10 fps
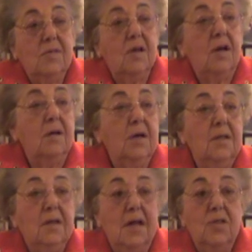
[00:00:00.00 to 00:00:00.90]
We'll talk
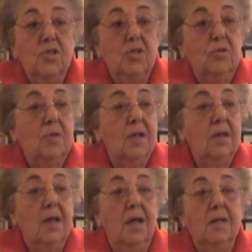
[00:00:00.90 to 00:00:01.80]
about the
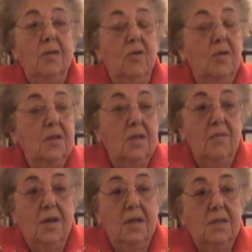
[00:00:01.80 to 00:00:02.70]
grandchildren and current
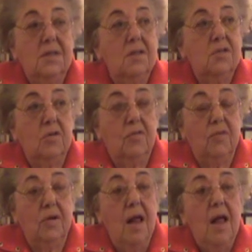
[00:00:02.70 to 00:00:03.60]
events and so
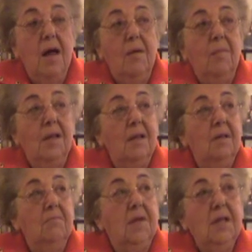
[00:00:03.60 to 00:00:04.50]
forth.
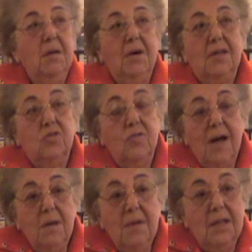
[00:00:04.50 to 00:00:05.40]
But in about
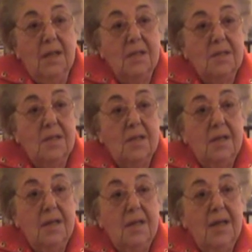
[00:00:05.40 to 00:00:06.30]
20 minutes,
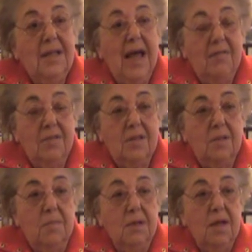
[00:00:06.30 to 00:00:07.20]

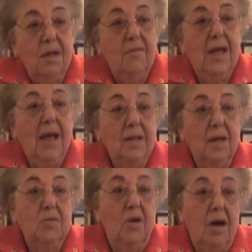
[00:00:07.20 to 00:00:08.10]
inevitably, we end
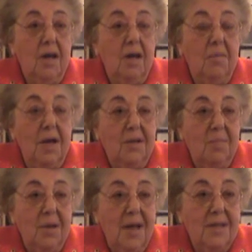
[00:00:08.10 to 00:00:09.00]
up talking about
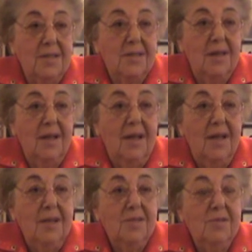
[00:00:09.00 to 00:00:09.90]
the past.
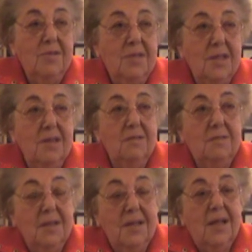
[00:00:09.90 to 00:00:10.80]
So you see, you
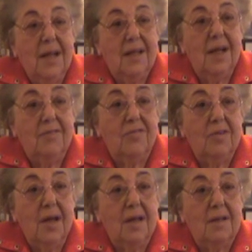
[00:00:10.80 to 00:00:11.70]
really cannot
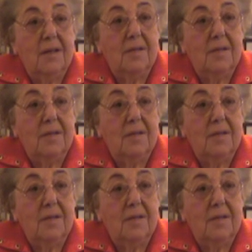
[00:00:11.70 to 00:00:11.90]
forget.